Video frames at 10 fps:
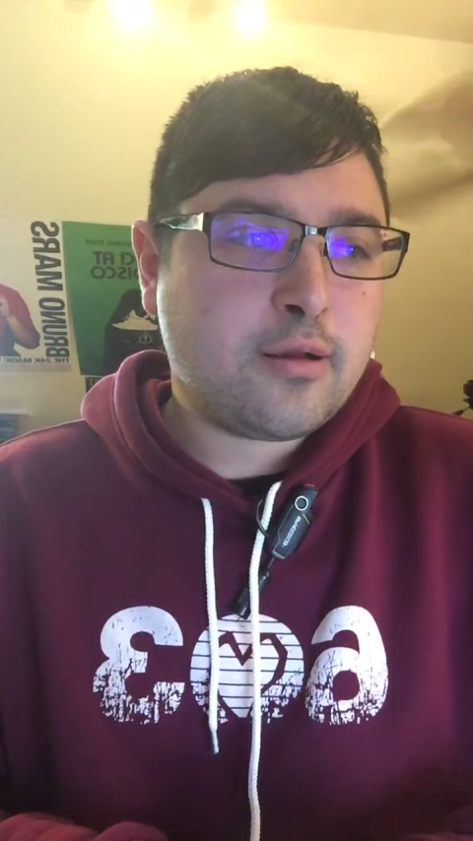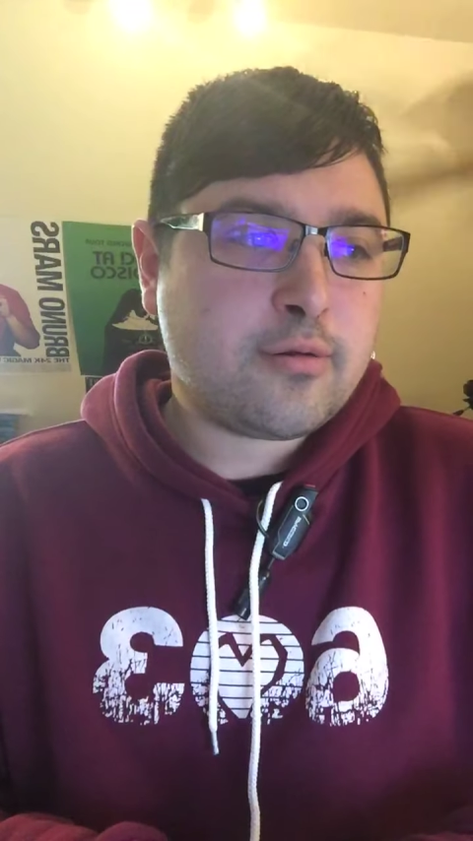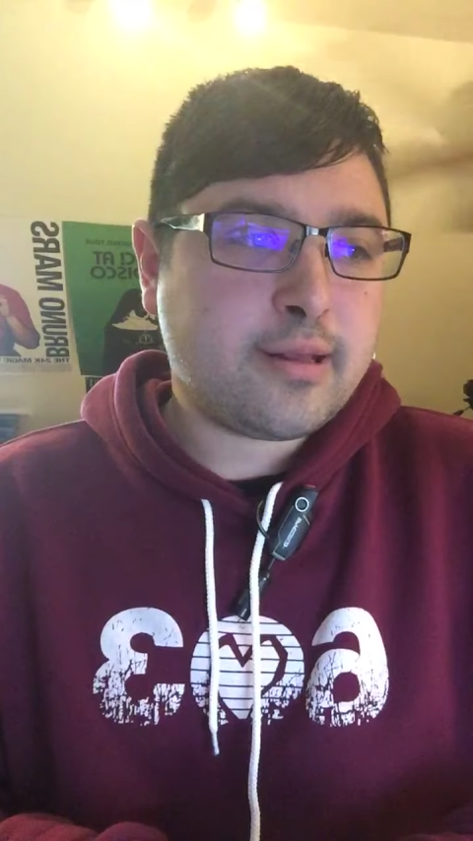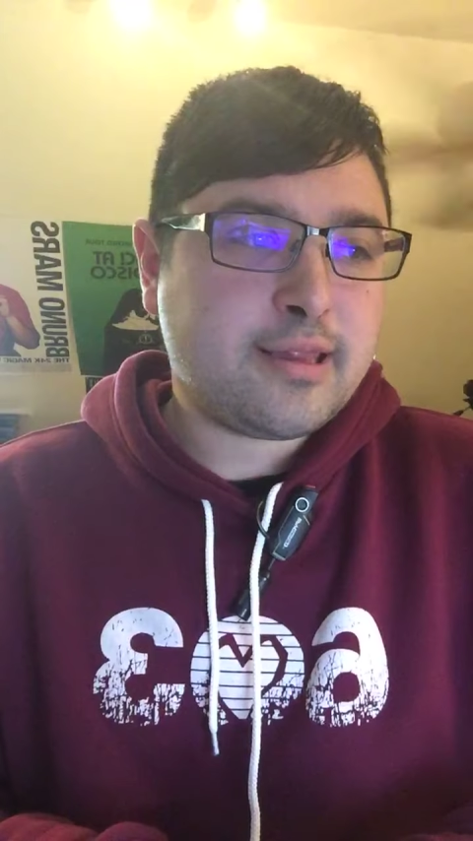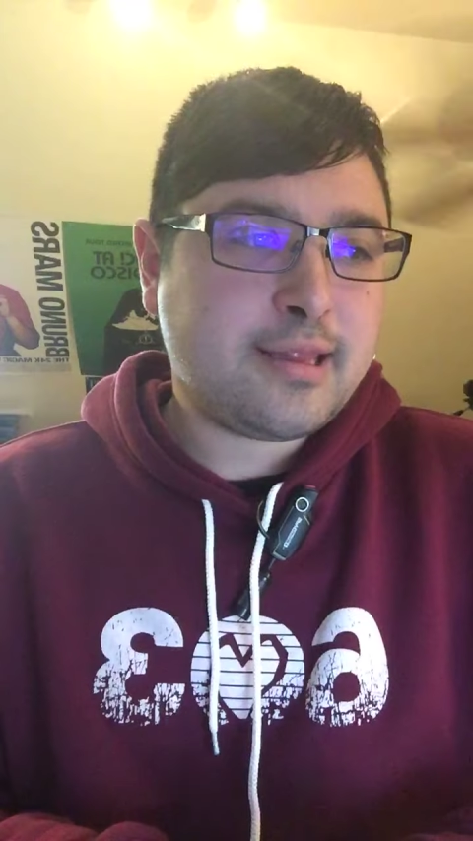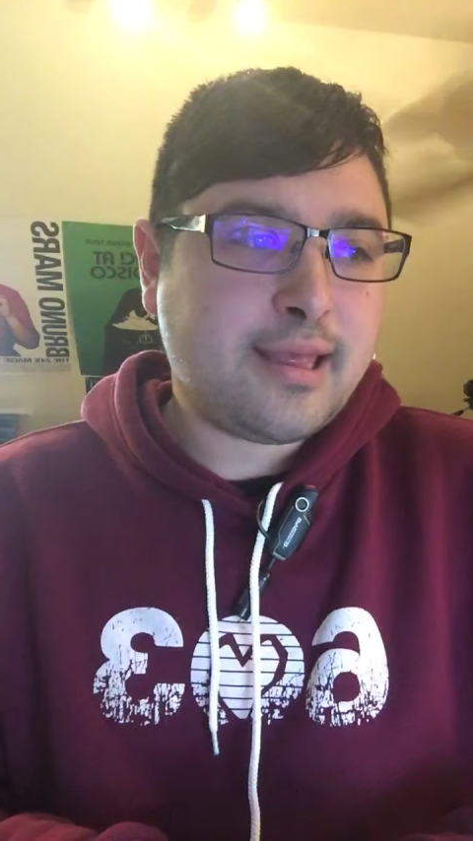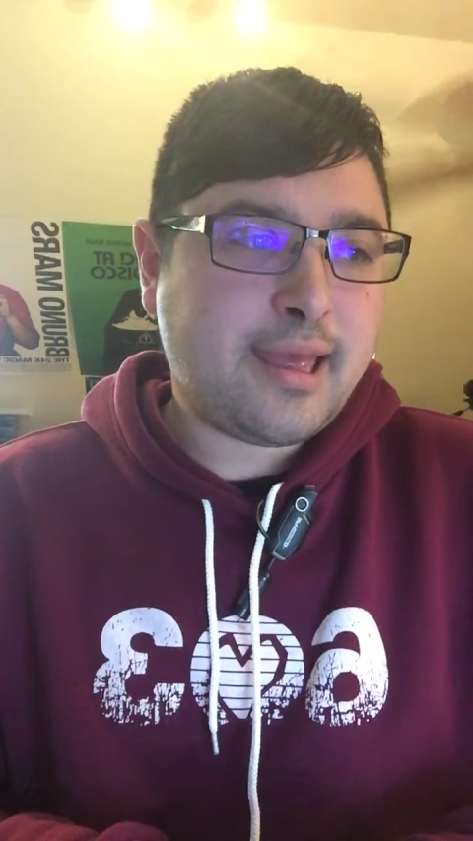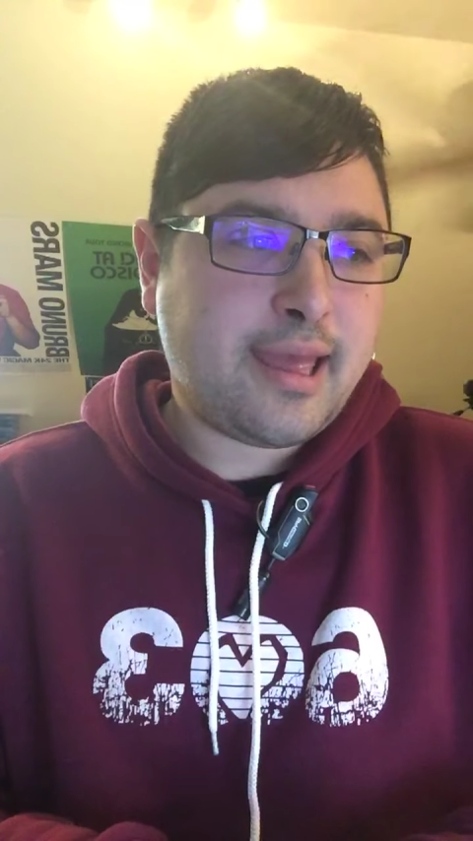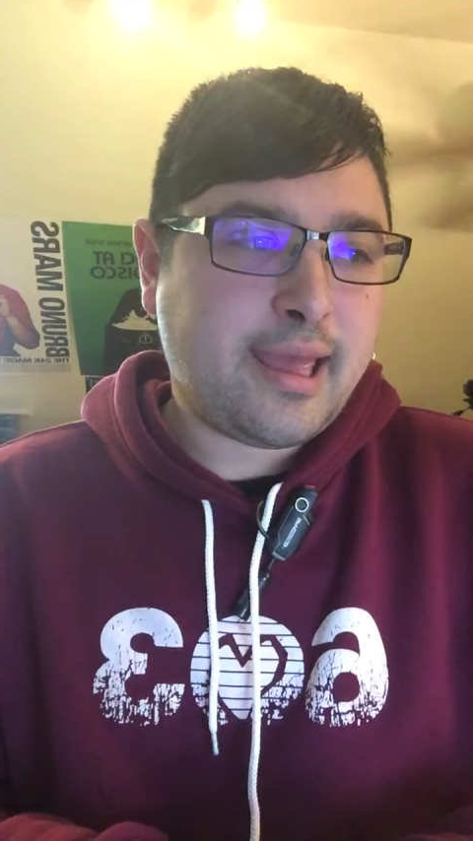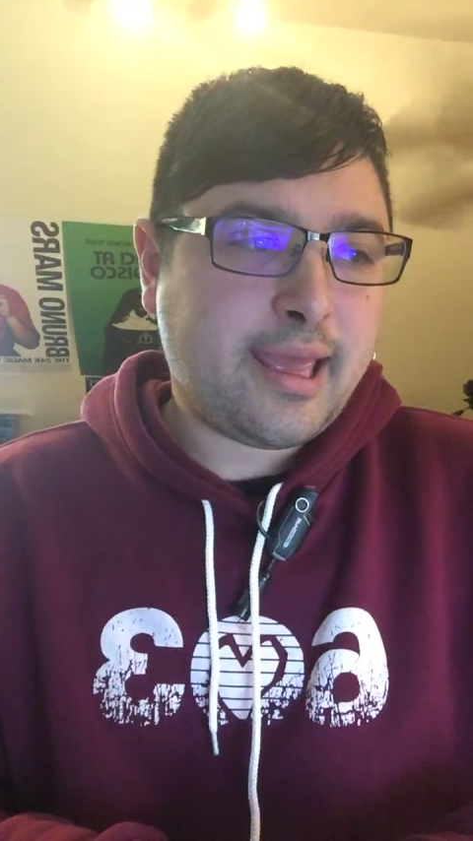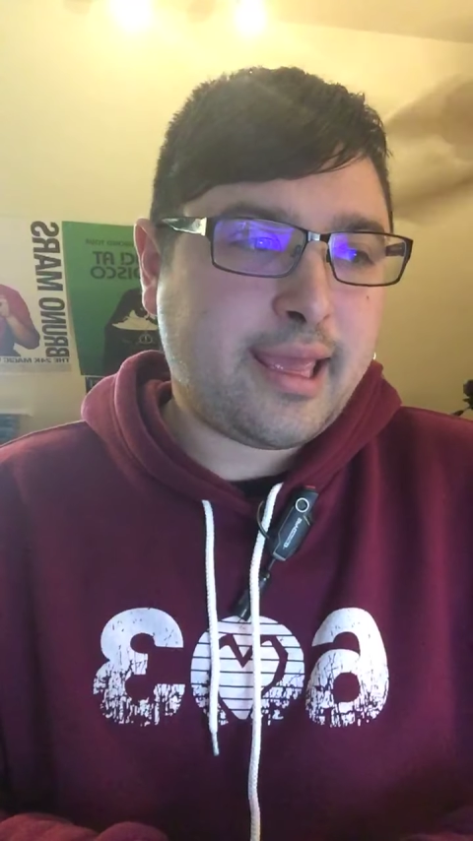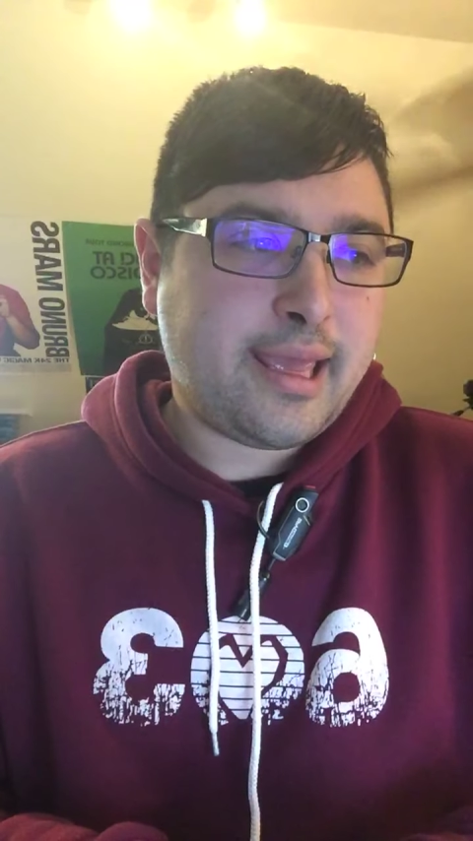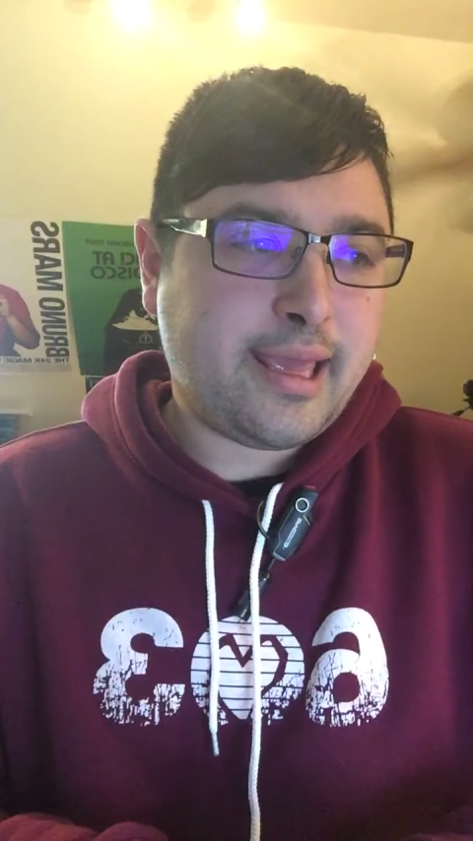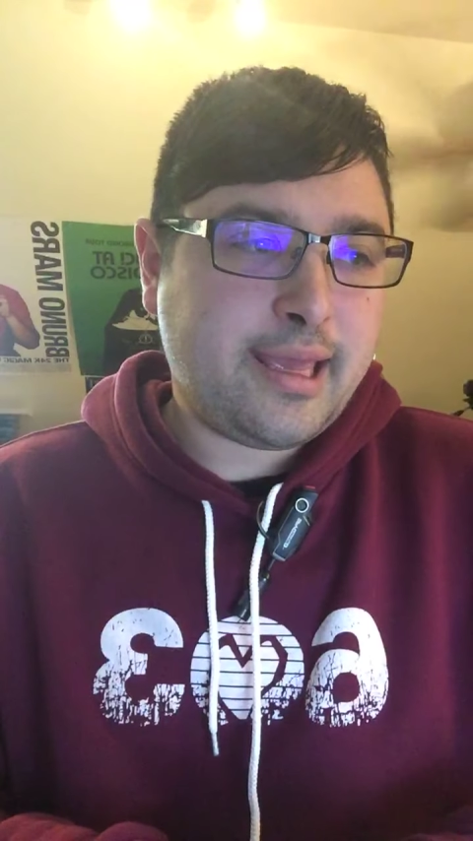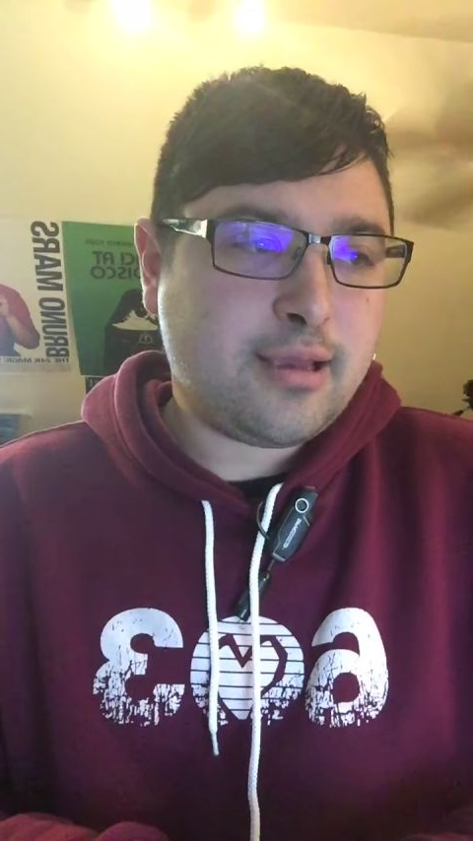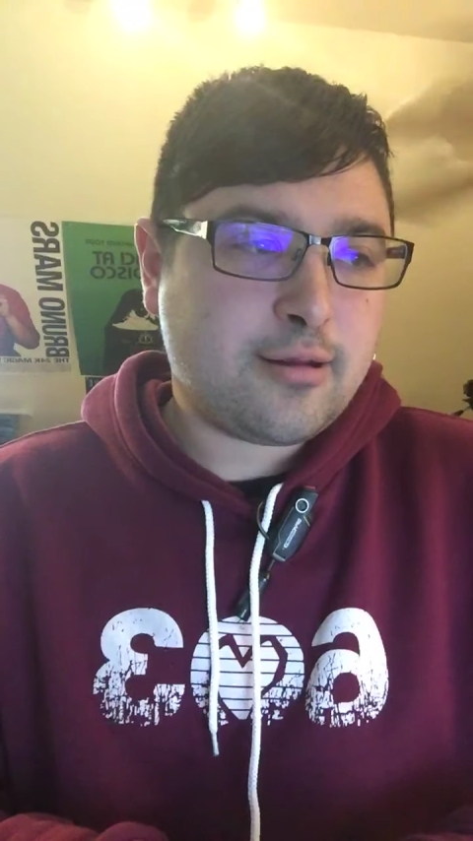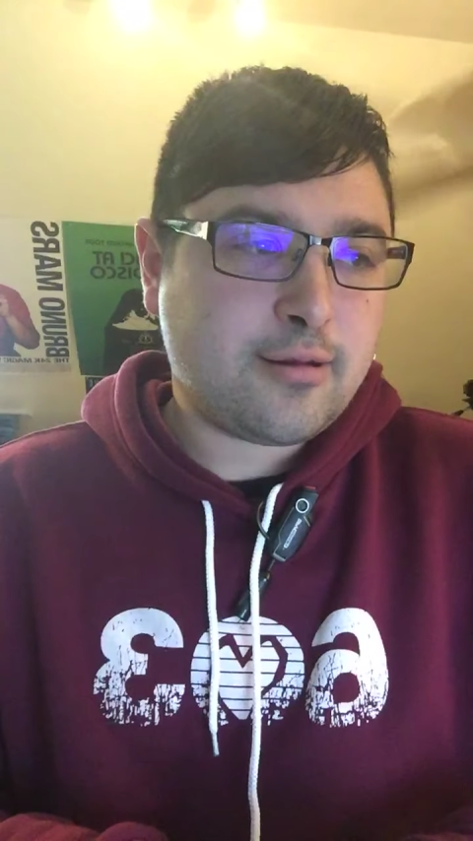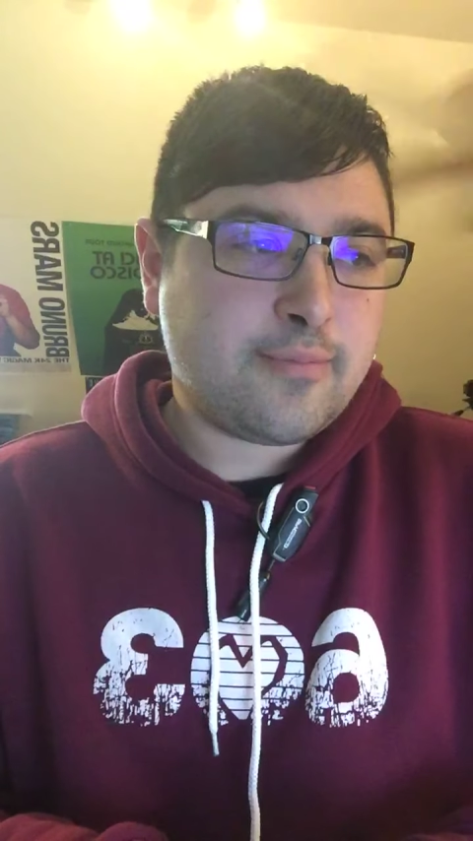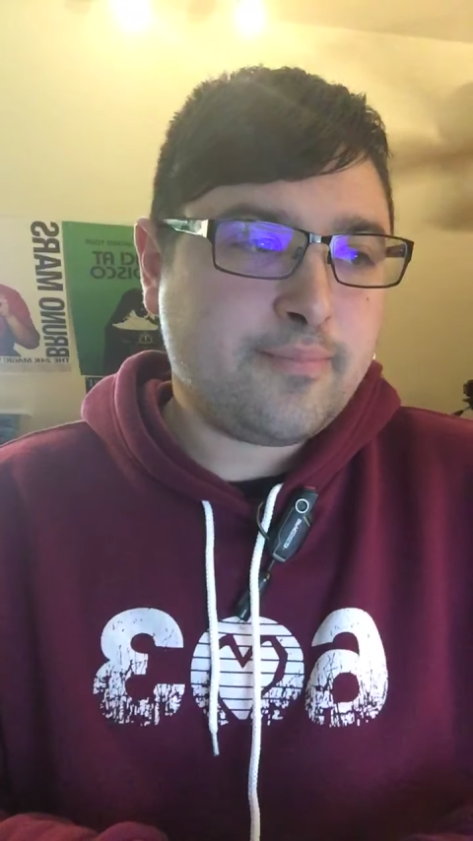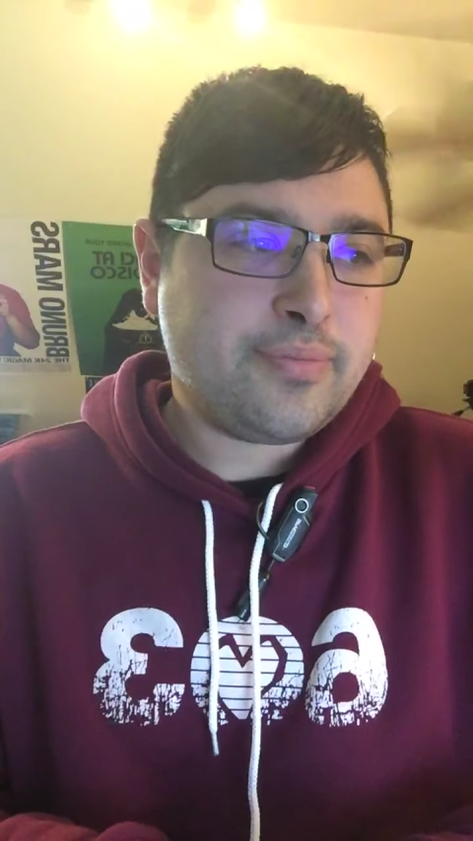Chris Ager.